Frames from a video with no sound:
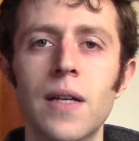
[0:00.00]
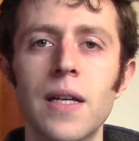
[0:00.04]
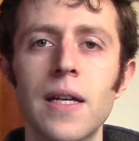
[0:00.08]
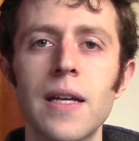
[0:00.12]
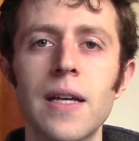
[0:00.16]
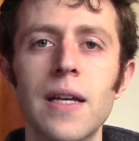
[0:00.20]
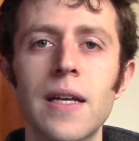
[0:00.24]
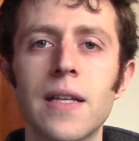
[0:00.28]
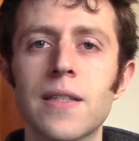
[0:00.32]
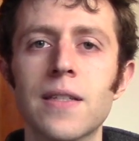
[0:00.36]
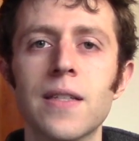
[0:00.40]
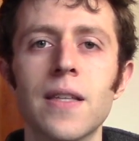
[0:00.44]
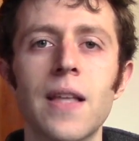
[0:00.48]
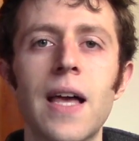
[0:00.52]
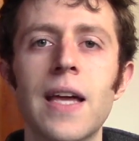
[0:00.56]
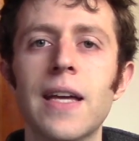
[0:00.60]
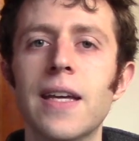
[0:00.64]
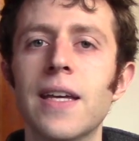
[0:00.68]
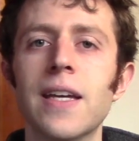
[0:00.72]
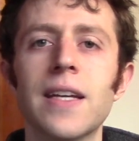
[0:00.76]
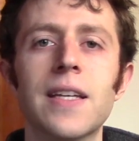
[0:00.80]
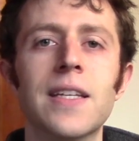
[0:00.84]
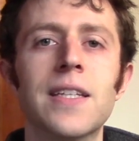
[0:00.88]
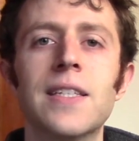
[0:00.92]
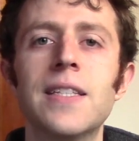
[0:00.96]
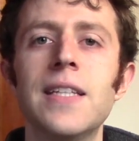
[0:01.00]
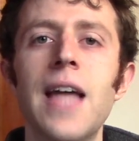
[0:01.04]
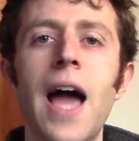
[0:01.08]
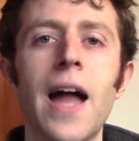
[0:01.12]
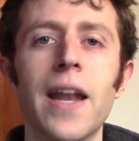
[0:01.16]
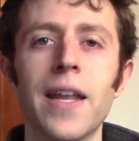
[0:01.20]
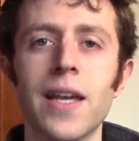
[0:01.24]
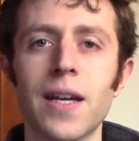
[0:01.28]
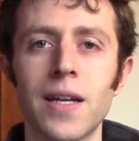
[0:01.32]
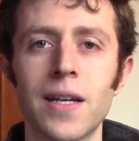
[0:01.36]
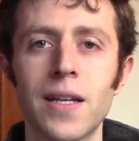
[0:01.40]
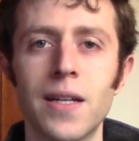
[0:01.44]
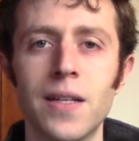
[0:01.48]
is like
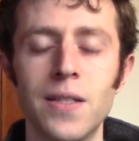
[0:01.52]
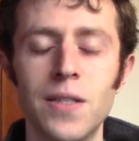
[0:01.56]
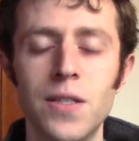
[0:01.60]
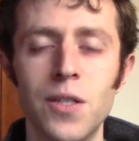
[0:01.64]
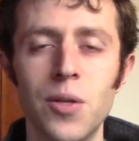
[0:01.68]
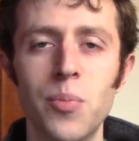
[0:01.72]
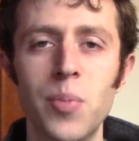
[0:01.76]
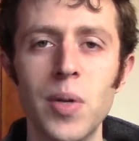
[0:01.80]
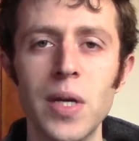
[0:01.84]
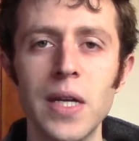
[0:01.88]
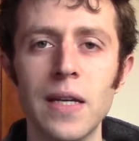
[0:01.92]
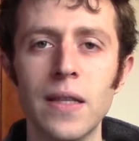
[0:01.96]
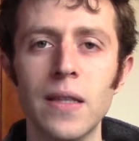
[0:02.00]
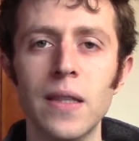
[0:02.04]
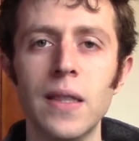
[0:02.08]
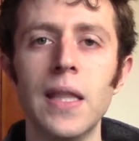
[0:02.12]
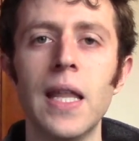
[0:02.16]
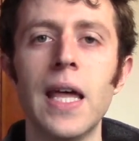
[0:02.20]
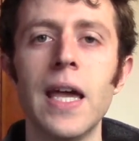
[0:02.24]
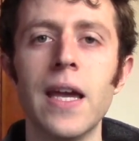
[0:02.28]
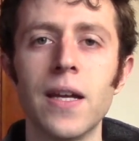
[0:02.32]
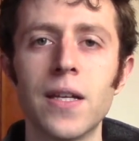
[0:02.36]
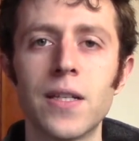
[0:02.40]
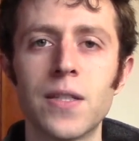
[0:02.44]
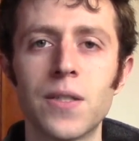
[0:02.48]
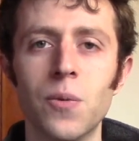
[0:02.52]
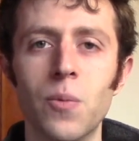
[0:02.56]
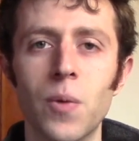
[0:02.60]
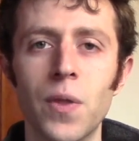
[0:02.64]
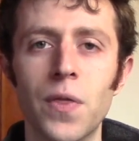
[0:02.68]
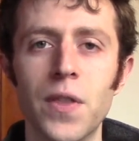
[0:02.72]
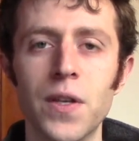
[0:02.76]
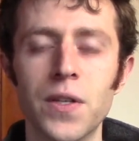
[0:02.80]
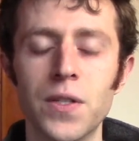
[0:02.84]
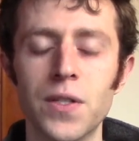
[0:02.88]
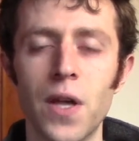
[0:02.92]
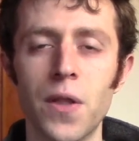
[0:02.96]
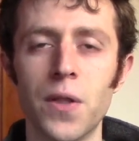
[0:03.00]
ecstatic to be linked with
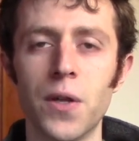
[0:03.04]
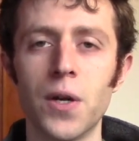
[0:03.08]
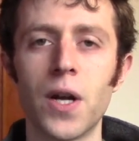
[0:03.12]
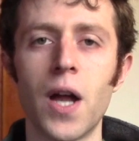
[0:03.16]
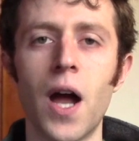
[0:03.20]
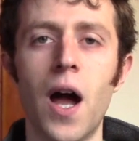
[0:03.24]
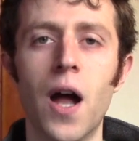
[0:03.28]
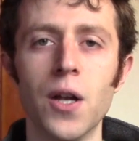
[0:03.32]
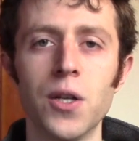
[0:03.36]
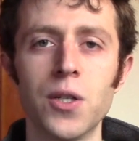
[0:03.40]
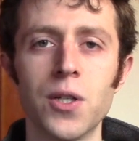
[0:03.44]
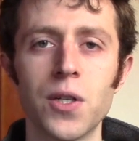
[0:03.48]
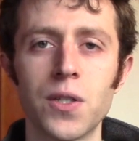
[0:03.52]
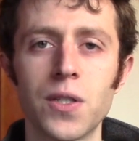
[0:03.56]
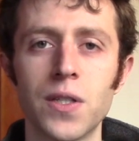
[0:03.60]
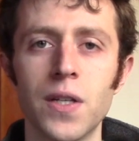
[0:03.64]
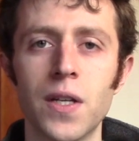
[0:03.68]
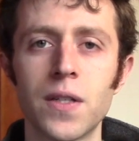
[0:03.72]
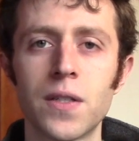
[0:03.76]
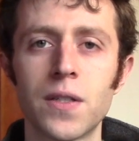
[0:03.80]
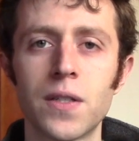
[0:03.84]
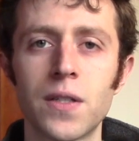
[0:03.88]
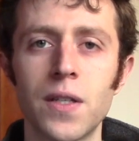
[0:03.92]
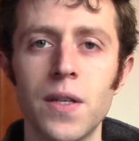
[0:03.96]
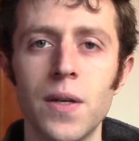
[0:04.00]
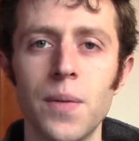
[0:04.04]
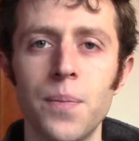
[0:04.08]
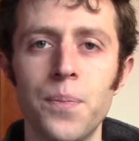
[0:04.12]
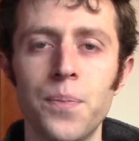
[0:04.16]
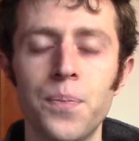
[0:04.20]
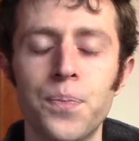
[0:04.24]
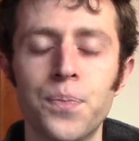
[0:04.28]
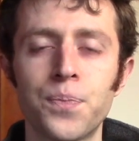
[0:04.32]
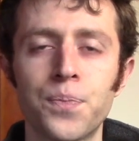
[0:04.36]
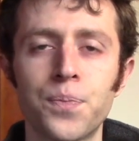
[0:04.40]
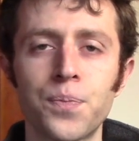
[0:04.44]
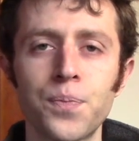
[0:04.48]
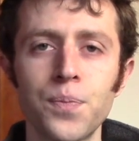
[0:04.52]
this other consciousness.
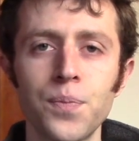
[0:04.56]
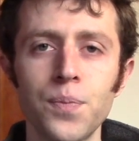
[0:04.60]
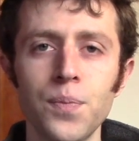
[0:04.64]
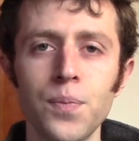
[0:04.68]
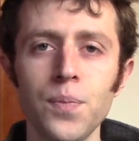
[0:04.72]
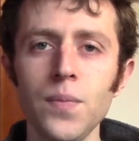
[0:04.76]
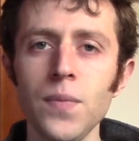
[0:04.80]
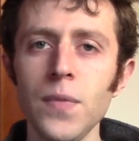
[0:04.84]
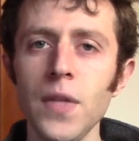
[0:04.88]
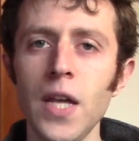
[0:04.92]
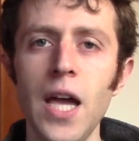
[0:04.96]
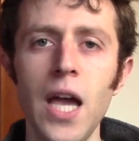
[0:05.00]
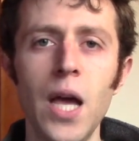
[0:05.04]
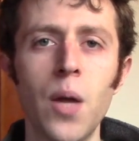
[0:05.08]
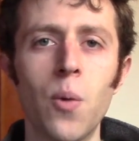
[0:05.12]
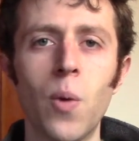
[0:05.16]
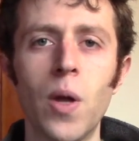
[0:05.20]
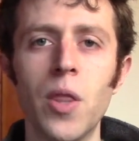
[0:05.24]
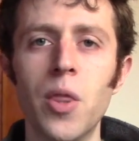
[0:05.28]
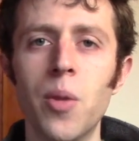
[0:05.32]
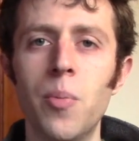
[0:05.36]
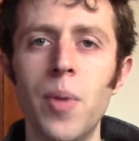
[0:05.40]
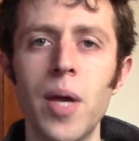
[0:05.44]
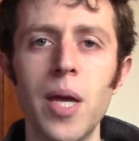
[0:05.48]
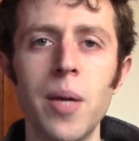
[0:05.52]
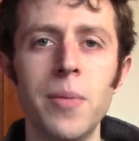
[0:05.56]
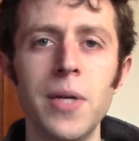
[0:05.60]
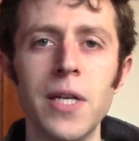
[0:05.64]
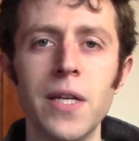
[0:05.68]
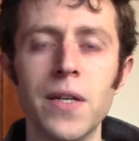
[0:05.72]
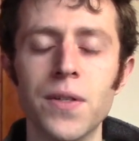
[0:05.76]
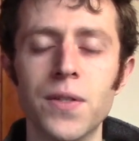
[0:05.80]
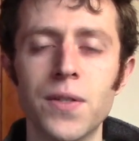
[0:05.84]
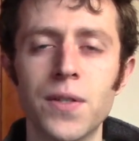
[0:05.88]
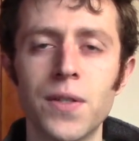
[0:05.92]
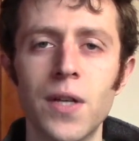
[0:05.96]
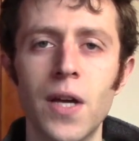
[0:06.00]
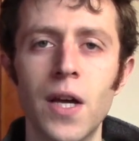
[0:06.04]
And when the baby
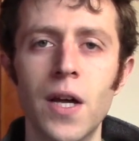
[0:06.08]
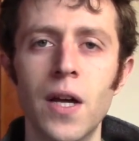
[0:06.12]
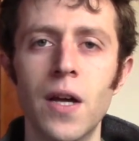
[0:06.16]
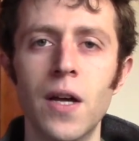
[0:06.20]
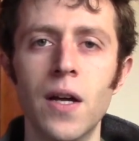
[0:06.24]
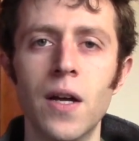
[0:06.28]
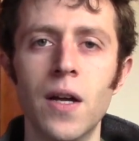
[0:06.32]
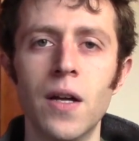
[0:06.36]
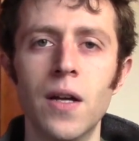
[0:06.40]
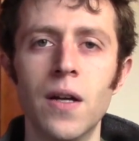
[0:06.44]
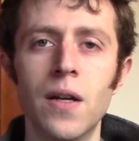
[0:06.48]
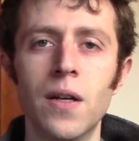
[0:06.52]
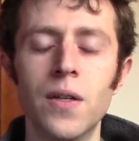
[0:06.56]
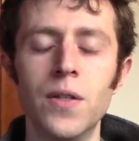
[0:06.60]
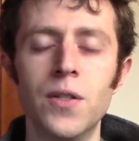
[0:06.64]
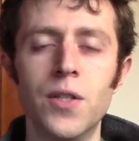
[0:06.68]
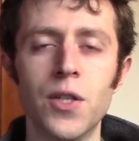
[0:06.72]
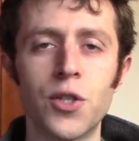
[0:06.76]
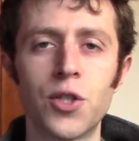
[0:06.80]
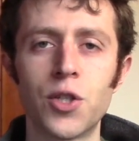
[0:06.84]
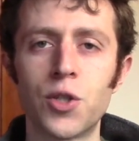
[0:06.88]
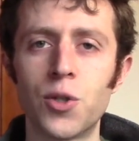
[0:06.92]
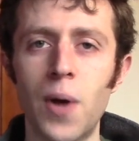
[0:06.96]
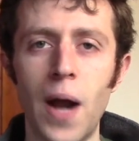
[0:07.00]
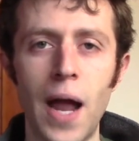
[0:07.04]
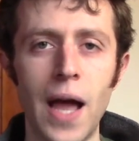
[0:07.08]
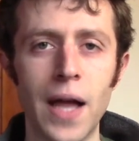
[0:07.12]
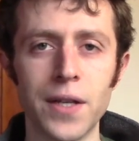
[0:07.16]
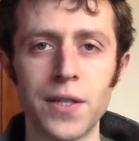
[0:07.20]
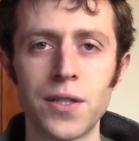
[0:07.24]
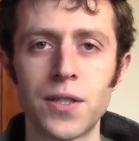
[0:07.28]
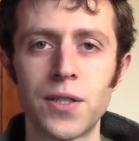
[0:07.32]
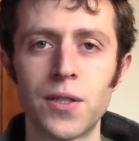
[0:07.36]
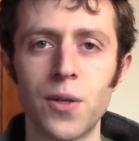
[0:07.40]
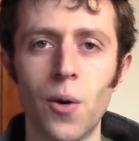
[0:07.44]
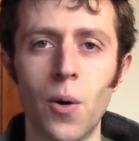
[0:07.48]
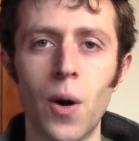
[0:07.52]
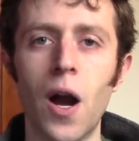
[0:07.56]
is
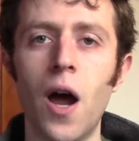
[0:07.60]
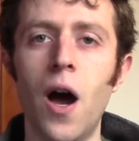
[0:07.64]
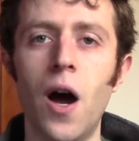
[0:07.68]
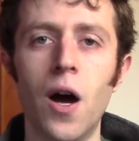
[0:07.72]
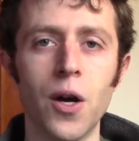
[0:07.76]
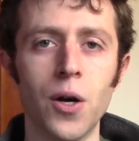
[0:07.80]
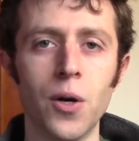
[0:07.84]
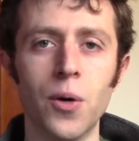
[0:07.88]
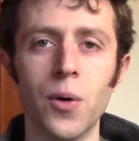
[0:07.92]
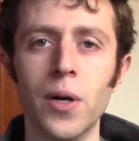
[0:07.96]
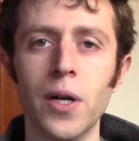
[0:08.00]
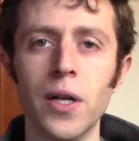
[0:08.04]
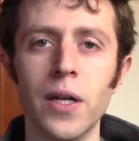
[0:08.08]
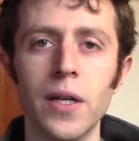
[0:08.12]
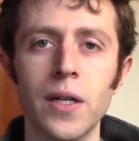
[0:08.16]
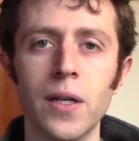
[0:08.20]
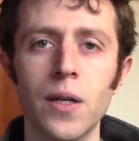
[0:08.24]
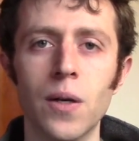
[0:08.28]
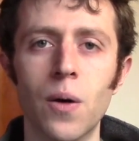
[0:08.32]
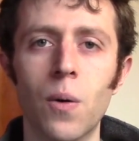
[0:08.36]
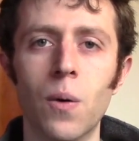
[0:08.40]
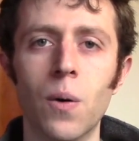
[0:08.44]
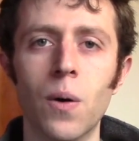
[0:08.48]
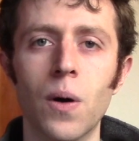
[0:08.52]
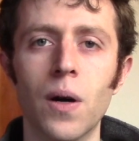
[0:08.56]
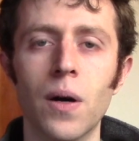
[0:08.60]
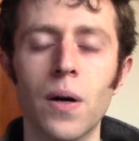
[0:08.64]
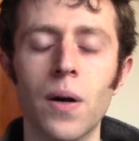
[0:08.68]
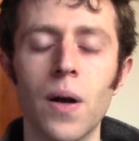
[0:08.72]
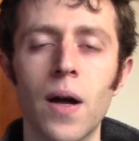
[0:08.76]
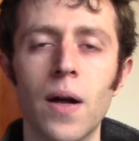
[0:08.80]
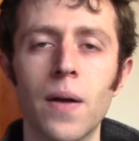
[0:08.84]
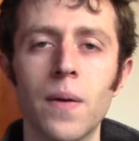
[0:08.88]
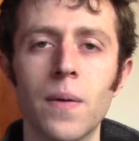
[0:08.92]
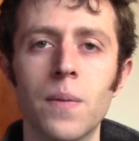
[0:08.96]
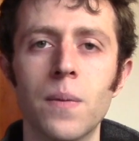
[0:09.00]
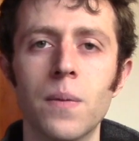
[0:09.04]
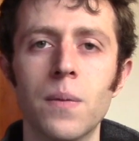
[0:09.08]
distressed or hungry or
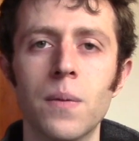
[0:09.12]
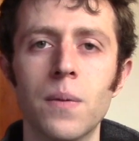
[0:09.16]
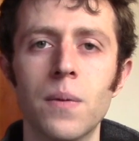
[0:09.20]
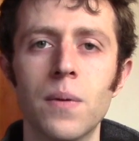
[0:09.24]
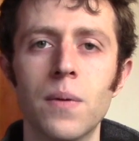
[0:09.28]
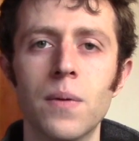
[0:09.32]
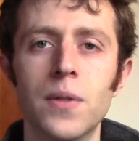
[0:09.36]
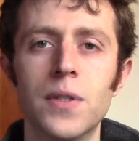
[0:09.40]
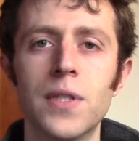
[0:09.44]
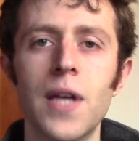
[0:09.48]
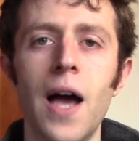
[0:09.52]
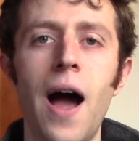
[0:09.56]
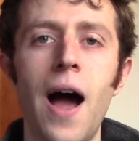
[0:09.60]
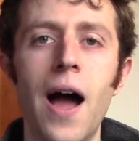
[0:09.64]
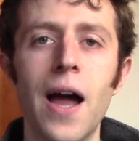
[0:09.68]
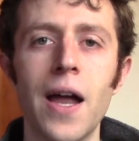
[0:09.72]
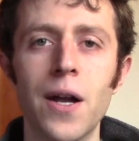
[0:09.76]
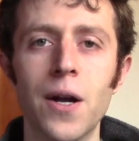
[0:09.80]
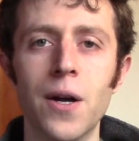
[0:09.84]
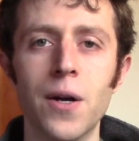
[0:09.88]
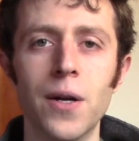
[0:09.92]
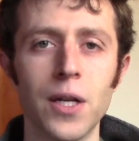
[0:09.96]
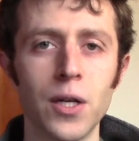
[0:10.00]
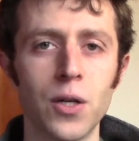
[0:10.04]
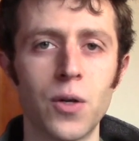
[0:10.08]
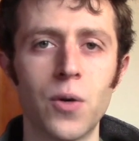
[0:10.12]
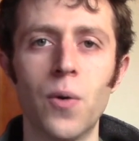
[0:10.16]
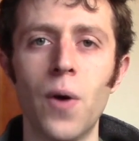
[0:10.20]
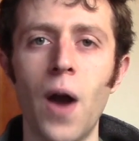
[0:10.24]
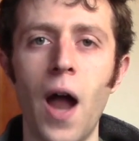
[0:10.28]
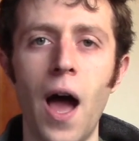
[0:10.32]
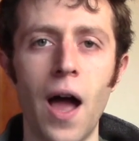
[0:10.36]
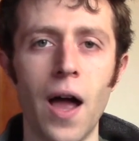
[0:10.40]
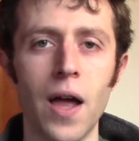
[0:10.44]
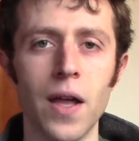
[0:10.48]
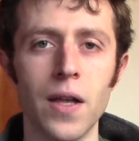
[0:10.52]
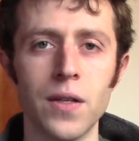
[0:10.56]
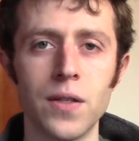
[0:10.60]
tired, it
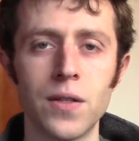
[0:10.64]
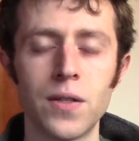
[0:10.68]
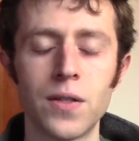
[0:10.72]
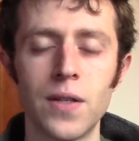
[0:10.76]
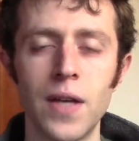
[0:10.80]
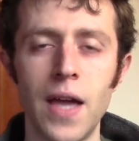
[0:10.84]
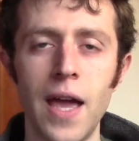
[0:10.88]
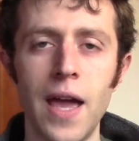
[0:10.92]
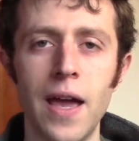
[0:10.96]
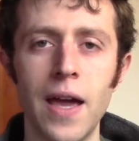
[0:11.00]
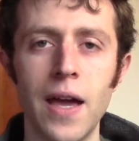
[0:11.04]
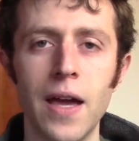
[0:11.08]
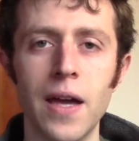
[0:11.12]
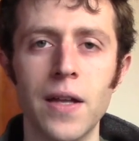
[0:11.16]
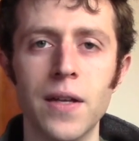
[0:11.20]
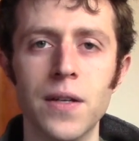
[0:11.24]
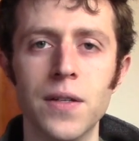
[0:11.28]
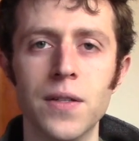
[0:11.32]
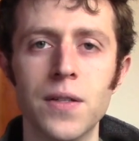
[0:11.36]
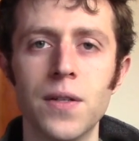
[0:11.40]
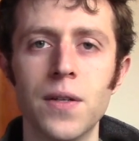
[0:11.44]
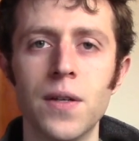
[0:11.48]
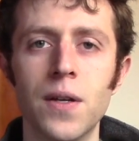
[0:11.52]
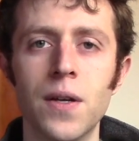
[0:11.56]
cries, and